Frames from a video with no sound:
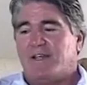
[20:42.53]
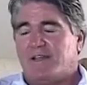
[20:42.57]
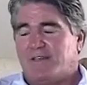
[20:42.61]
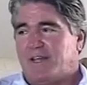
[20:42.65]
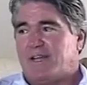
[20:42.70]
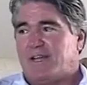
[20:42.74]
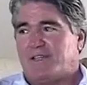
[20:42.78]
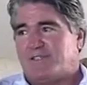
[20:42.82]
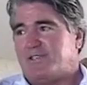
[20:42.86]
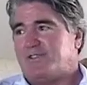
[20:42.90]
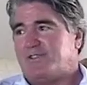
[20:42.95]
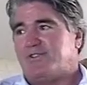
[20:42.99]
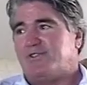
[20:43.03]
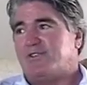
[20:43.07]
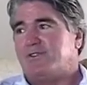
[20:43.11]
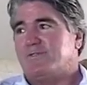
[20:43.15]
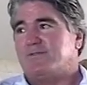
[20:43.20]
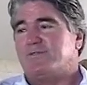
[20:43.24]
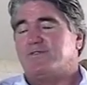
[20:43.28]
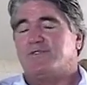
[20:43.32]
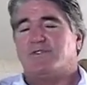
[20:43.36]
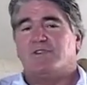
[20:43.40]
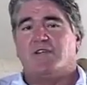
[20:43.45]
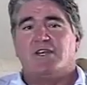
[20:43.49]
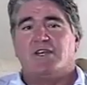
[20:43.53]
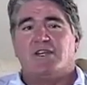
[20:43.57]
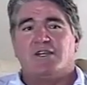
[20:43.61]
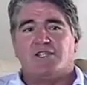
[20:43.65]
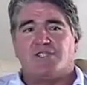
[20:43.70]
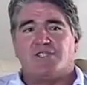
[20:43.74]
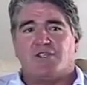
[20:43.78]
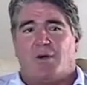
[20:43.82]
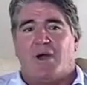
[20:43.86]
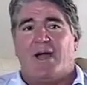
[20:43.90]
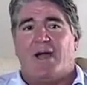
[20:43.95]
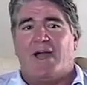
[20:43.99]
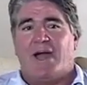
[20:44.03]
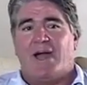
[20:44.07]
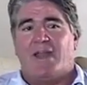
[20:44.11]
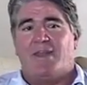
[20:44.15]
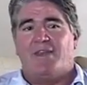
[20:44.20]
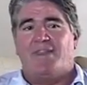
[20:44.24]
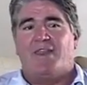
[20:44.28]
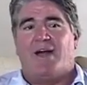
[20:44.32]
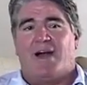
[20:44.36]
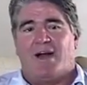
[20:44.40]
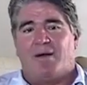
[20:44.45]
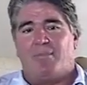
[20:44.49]
That's the truth. Yeah. So I
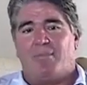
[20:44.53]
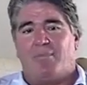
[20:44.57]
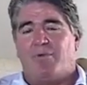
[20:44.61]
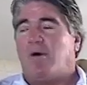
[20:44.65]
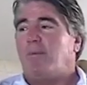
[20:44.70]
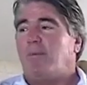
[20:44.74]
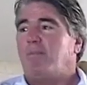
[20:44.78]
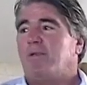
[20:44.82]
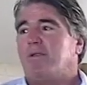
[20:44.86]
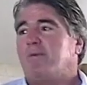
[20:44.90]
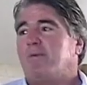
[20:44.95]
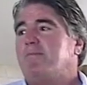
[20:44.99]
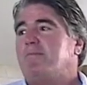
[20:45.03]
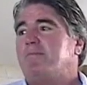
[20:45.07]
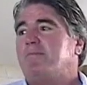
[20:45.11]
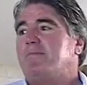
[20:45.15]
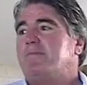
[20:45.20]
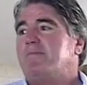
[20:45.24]
had that problem.